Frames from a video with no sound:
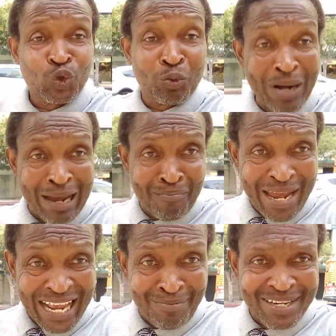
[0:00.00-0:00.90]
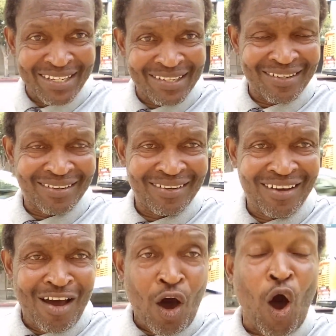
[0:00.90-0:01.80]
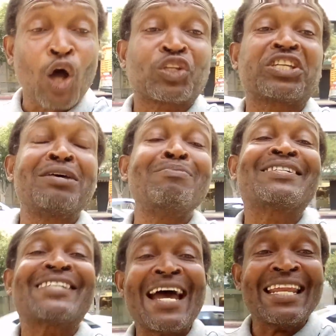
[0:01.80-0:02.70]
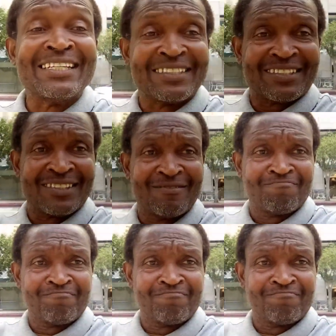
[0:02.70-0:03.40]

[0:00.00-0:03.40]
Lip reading: to blackmail me or to keep me silent.